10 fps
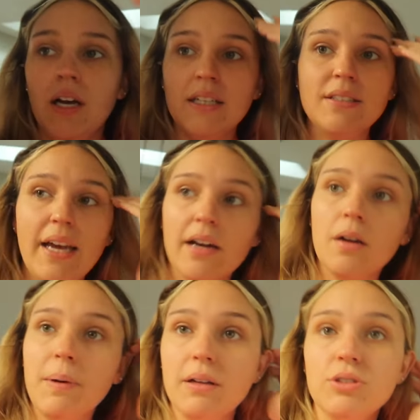And
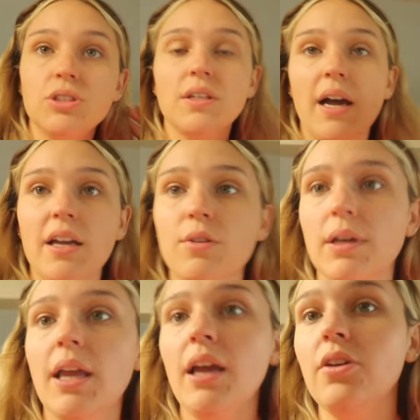Arabella just got into
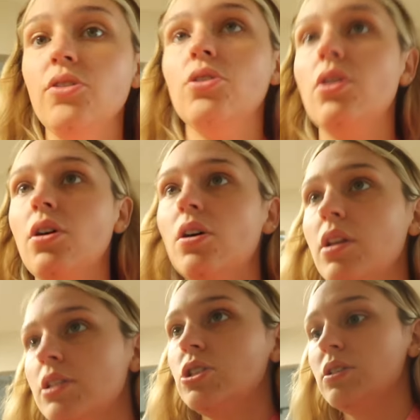a
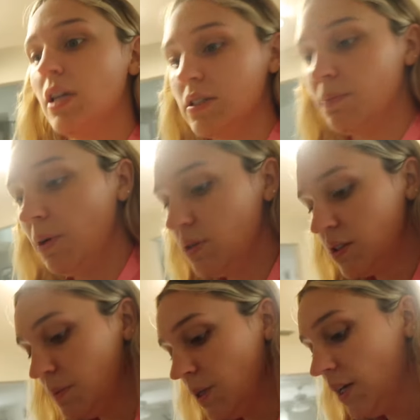candle that she's not
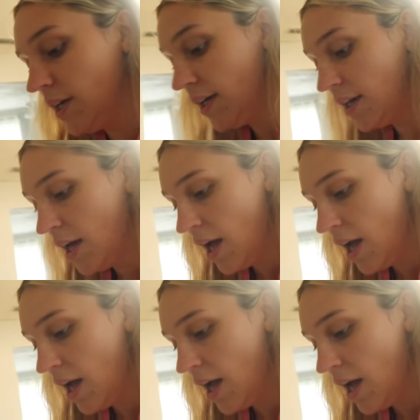supposed to be in.